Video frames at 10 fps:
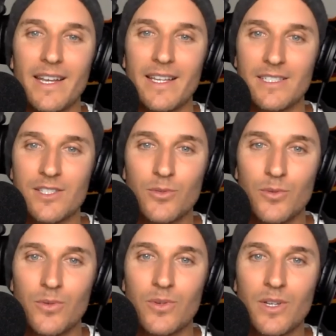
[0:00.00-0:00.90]
it is
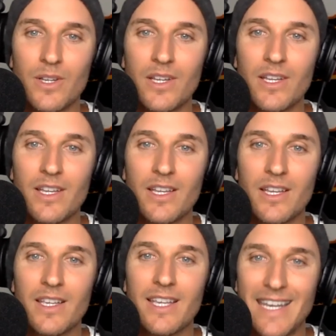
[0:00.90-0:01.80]
to
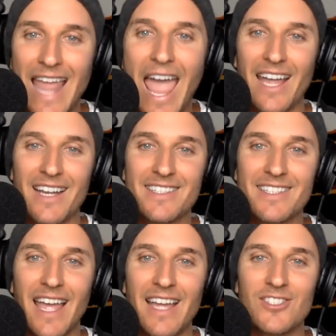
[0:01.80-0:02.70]

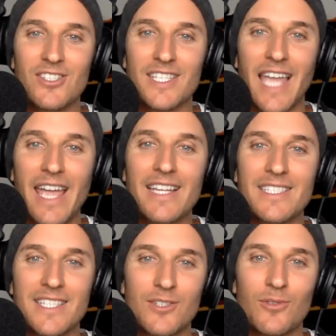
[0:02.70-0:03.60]
connect and just
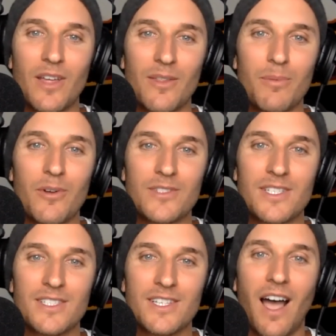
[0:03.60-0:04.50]
gaze into another
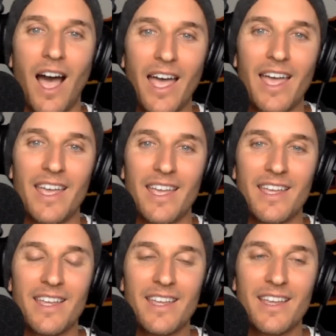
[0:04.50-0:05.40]
person's
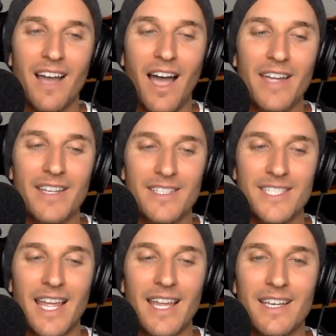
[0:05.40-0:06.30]
eyes
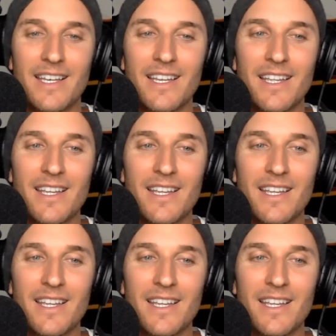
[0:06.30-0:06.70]
and